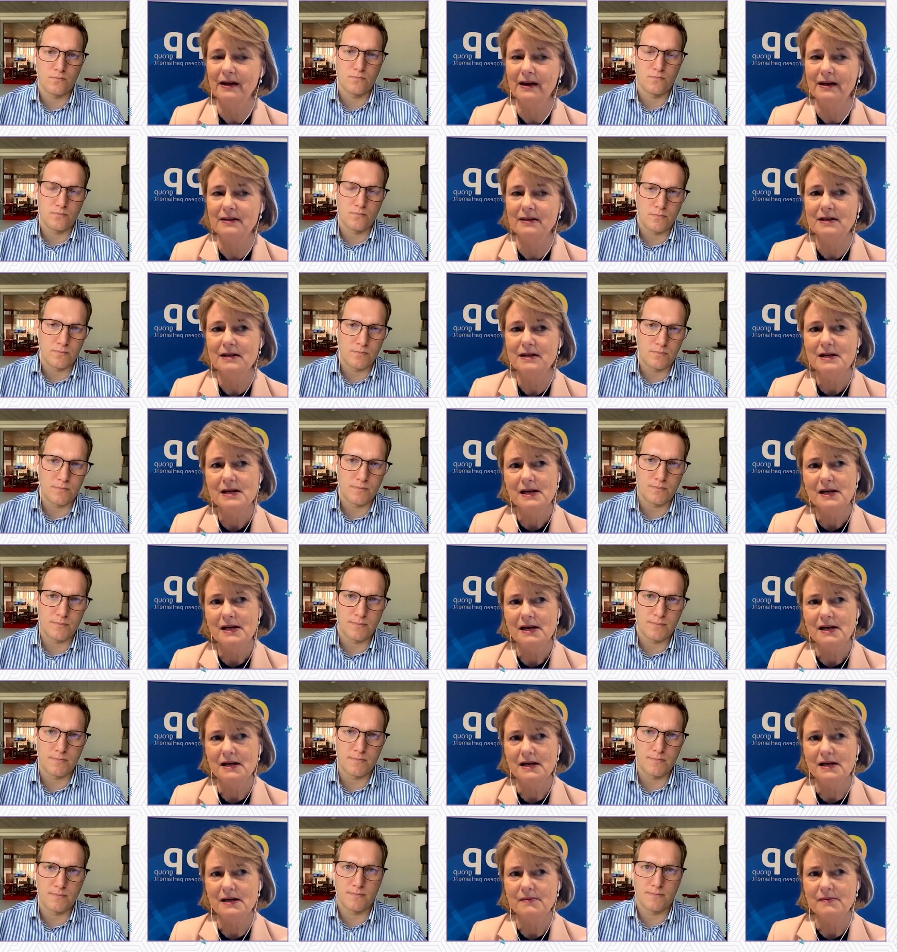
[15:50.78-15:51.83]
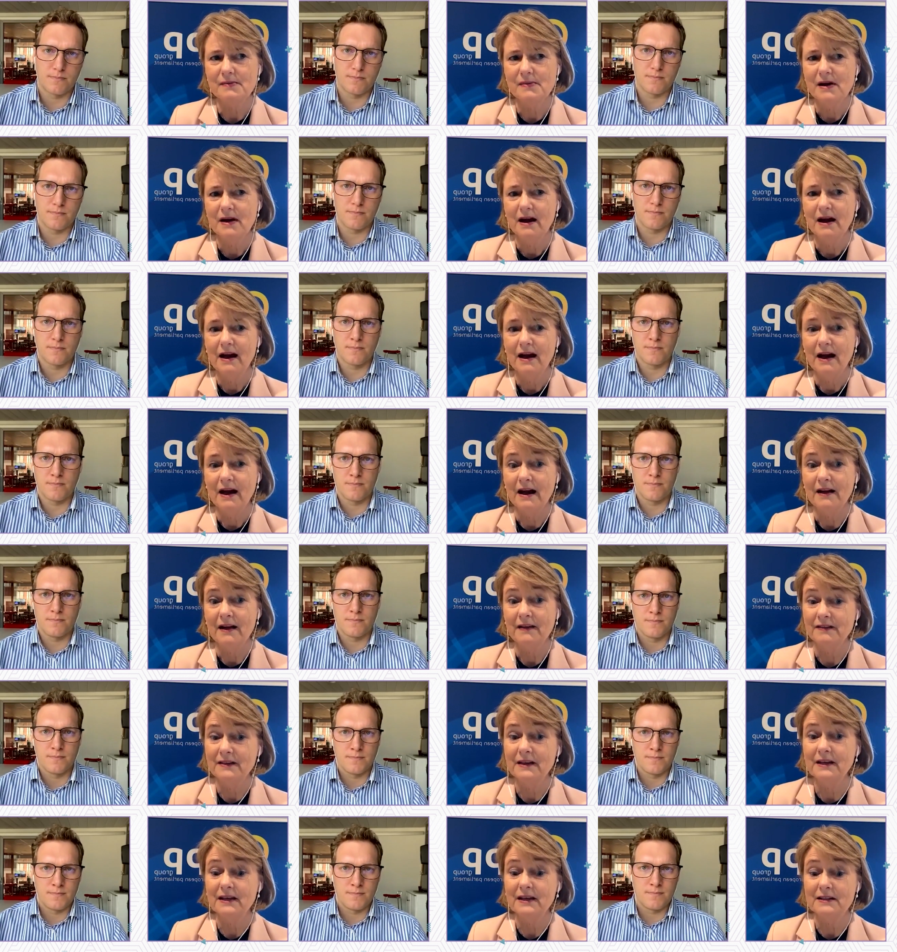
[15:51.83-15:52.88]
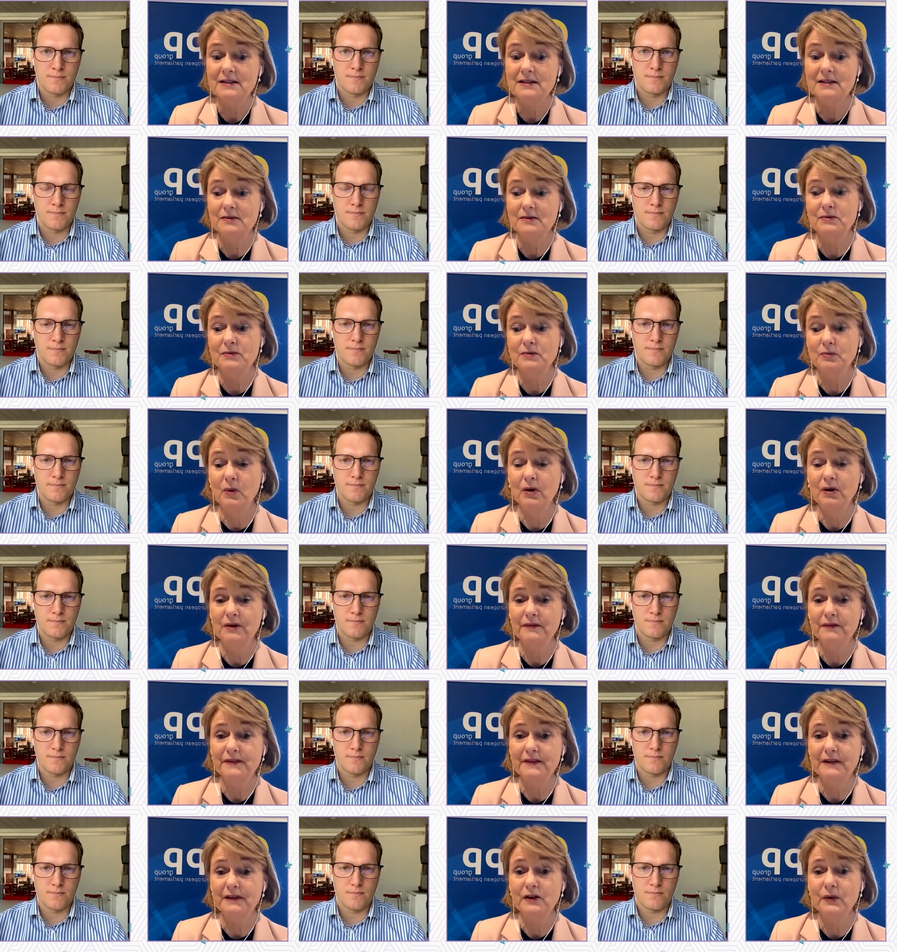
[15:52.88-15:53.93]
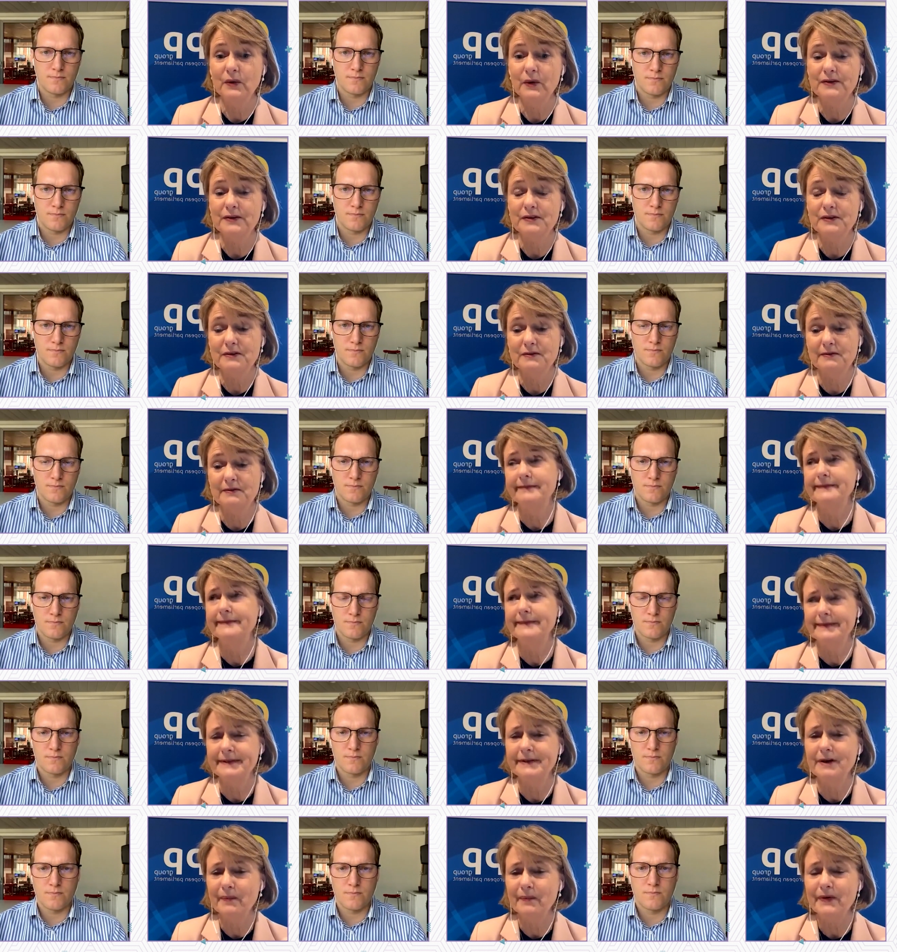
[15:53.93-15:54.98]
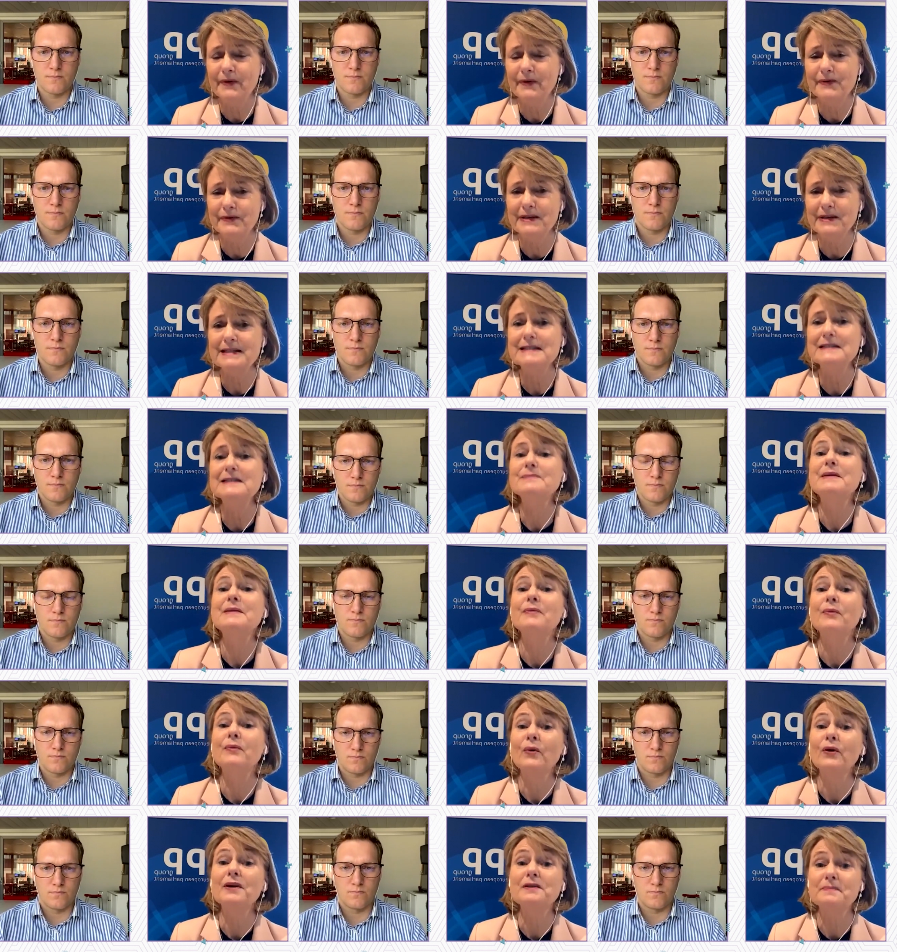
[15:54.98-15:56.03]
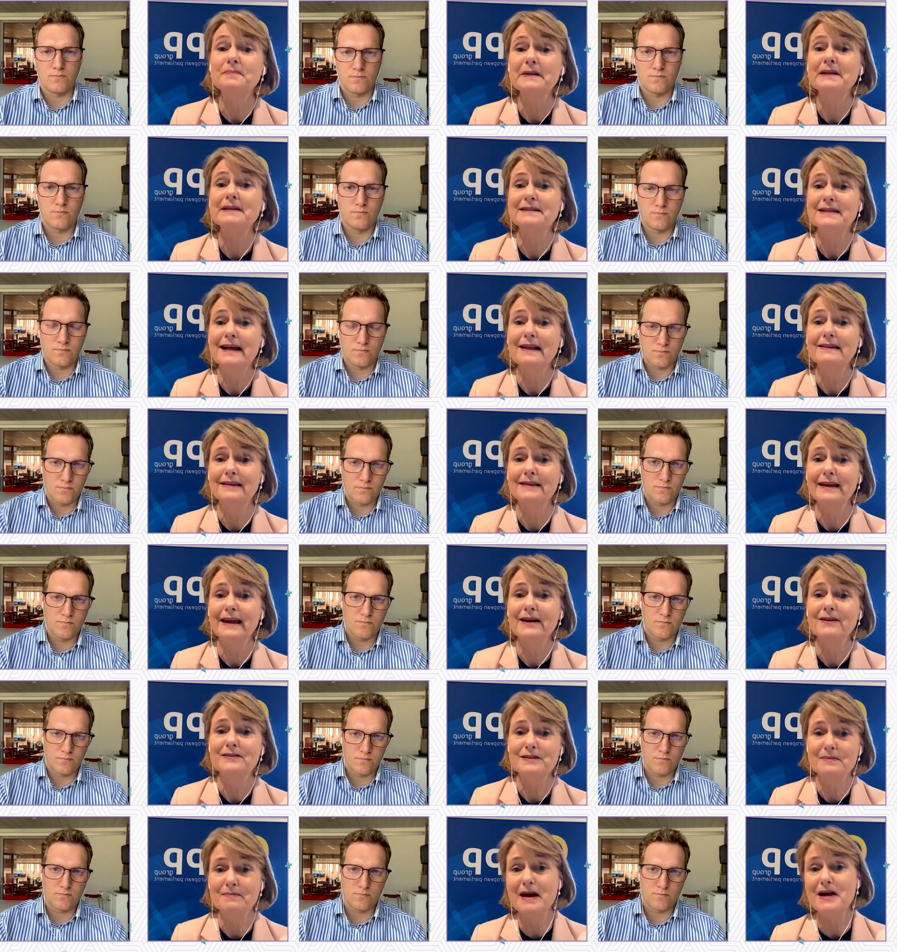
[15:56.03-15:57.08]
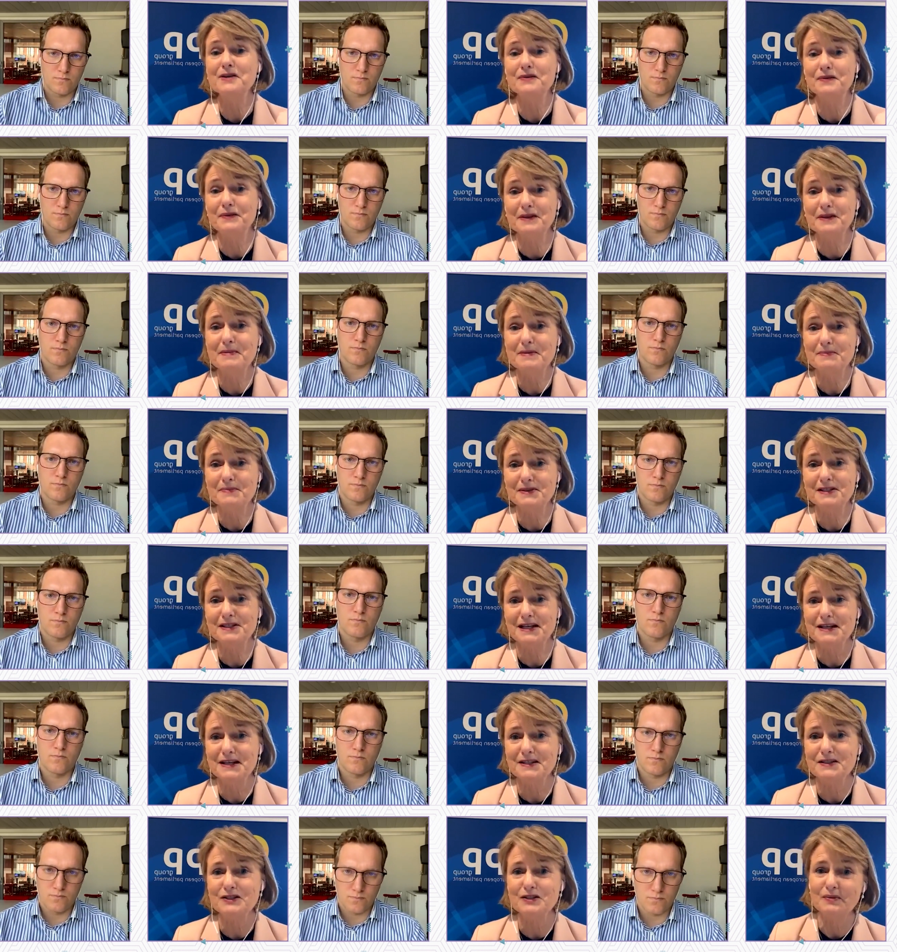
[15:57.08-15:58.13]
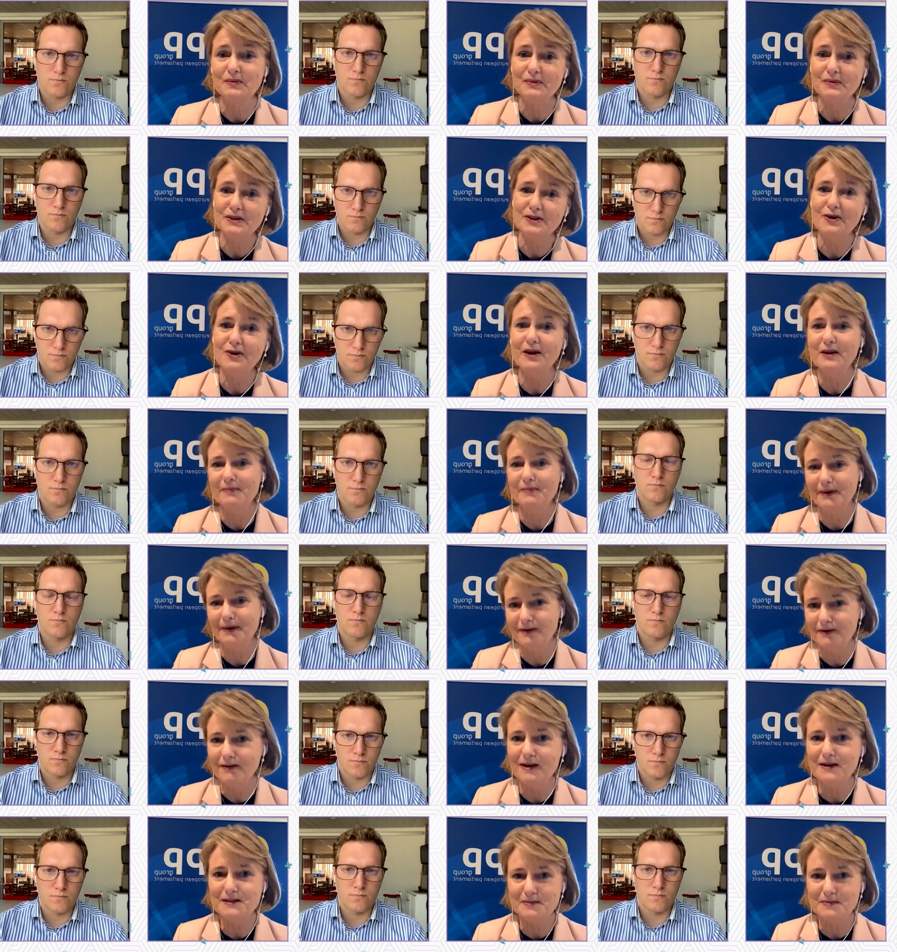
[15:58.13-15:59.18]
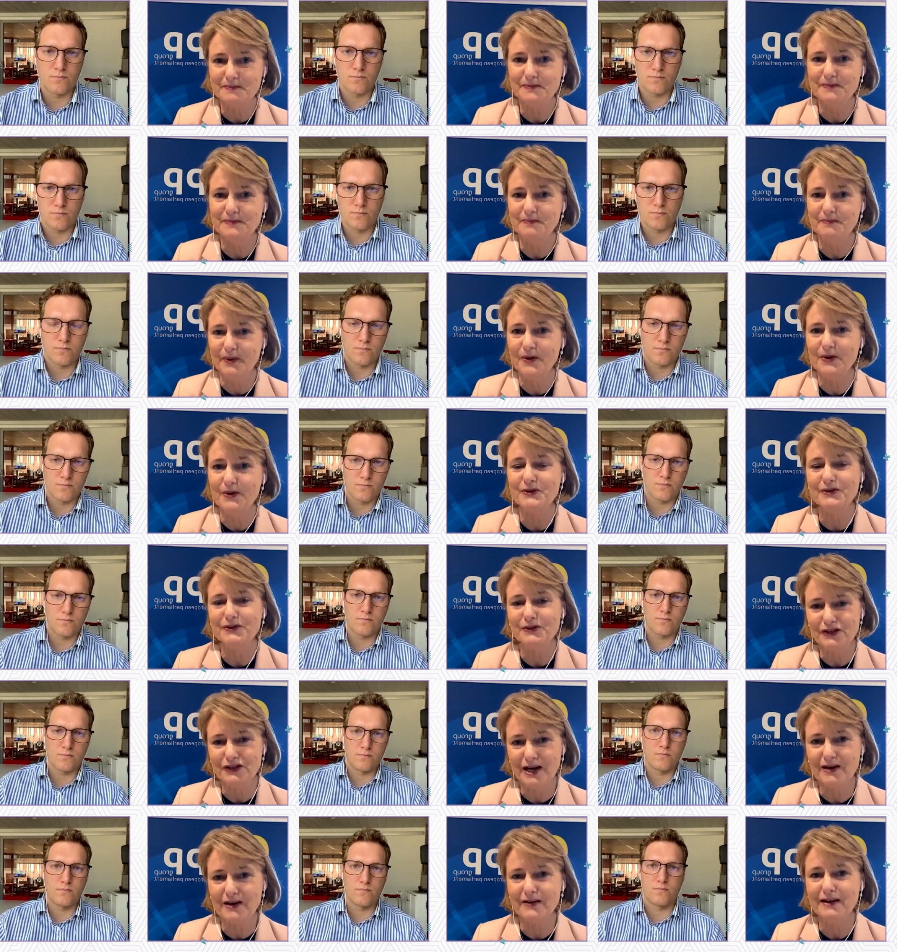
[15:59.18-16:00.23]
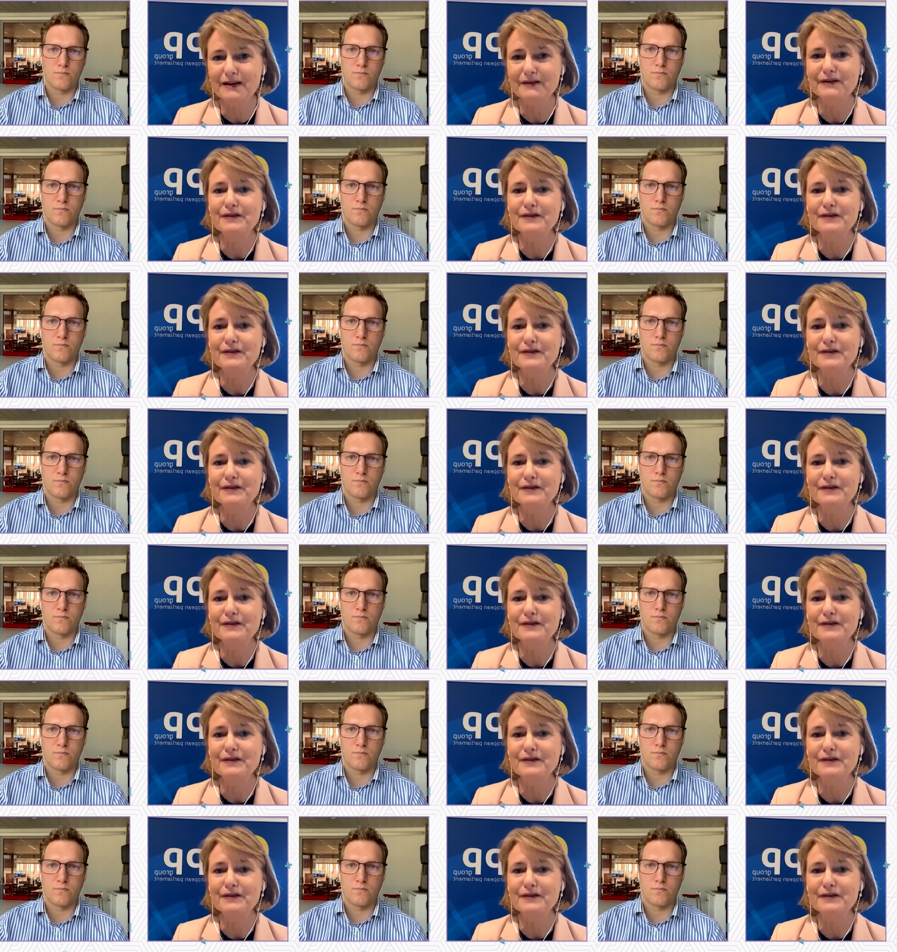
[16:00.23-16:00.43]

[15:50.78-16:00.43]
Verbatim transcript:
Speaker 1: And um, I, I think it's, it's one of, you know, it's, there's a number of reasons. Maybe one is because healthcare is a matter for the member states. So when we're talking about cross-border sharing of